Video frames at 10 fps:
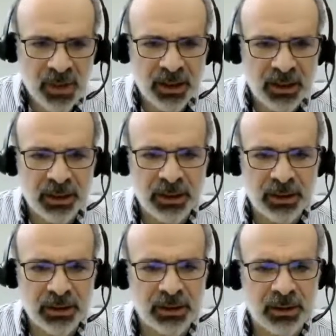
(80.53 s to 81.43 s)

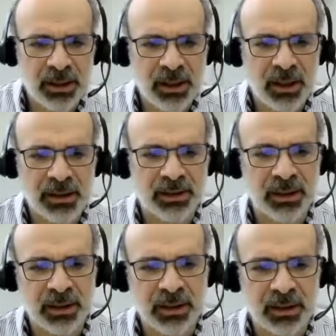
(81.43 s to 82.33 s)
And
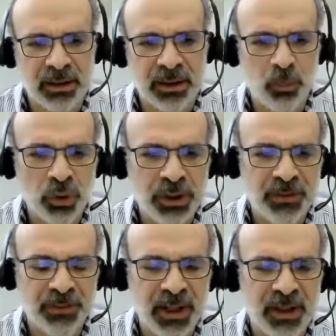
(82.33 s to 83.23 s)
the important
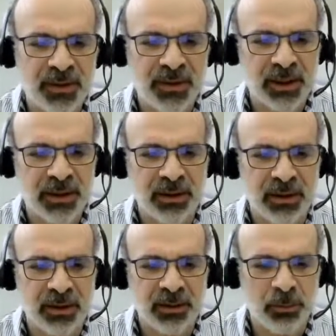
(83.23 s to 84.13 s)
thing is that
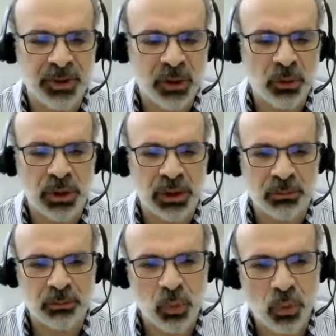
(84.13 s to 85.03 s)
particular
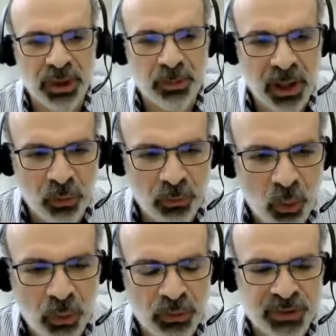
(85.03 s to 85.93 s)
going to be our
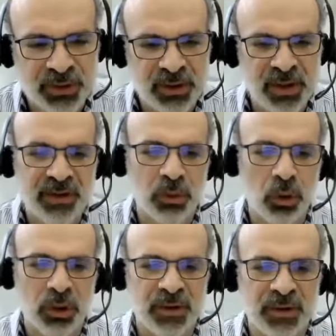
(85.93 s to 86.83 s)
focus at this
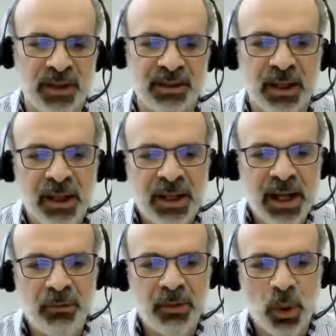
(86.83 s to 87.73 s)
talk is that
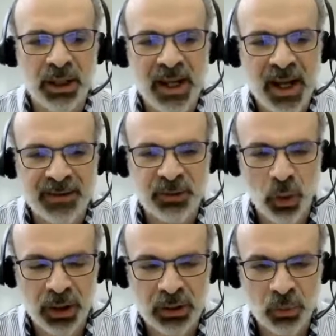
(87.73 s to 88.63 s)
everyone has
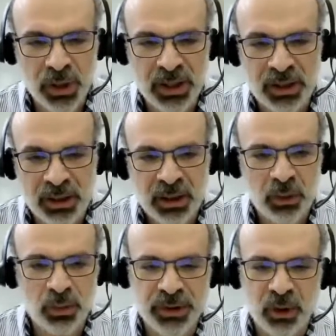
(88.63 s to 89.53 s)
to agree
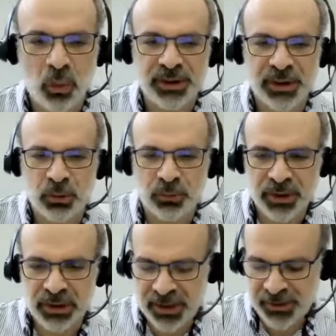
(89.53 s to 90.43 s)
on the content of
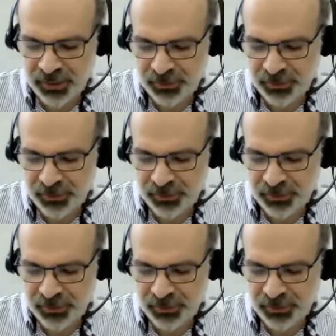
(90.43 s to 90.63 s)
the ledger.